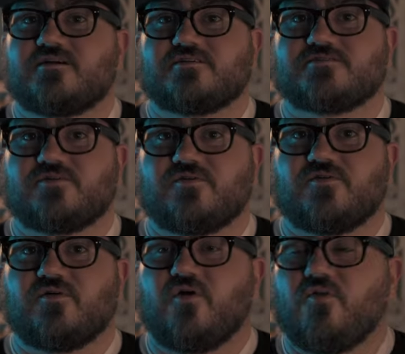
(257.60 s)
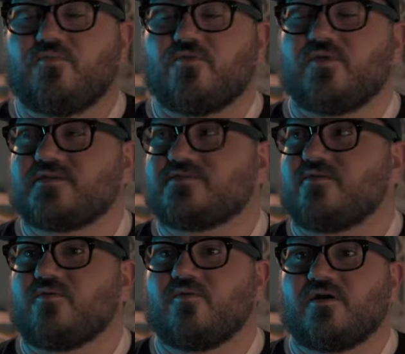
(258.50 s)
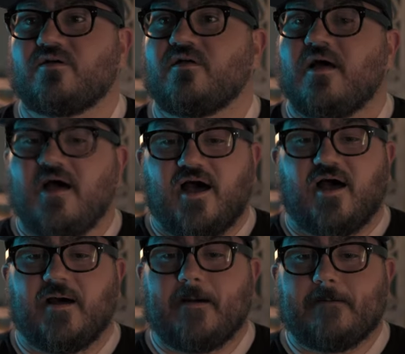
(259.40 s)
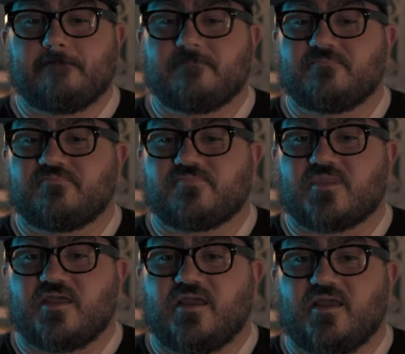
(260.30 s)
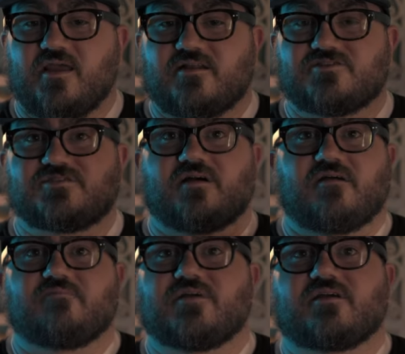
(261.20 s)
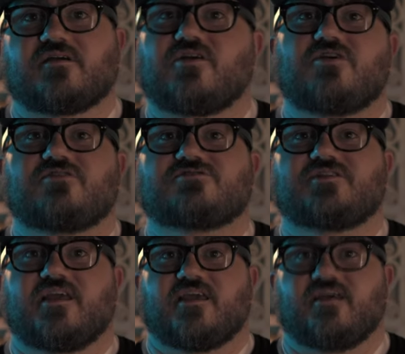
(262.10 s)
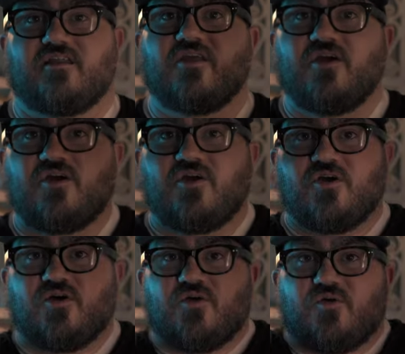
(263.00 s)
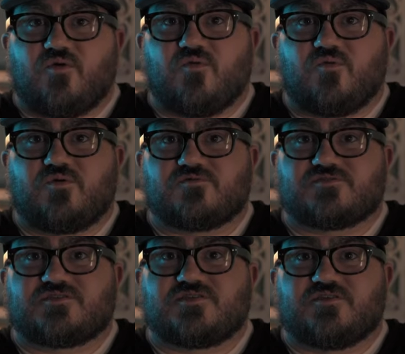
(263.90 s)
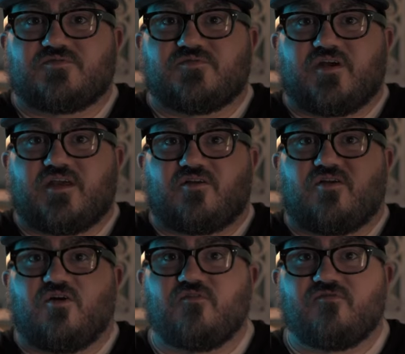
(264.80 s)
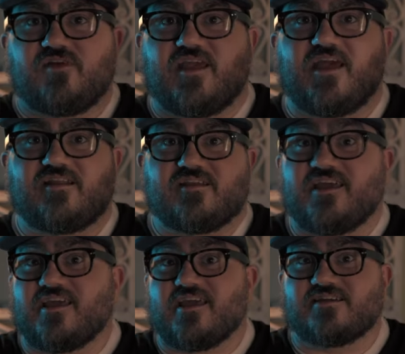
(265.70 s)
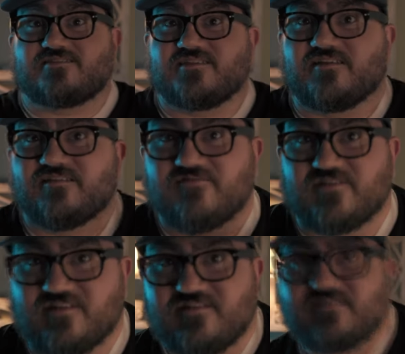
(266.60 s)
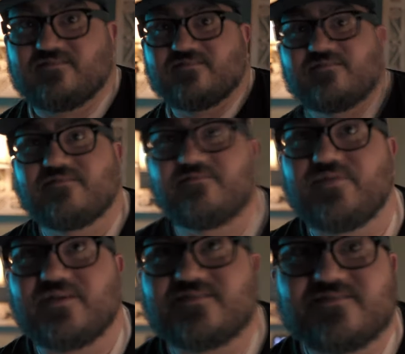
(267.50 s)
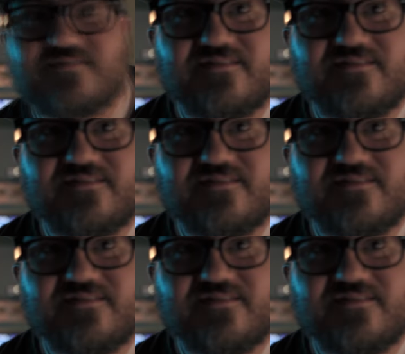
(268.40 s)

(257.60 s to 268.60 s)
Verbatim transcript: So, hope your week is going well um, and just uh, be encouraged. And we will see you later, hopefully at a Yang STL event. Peace.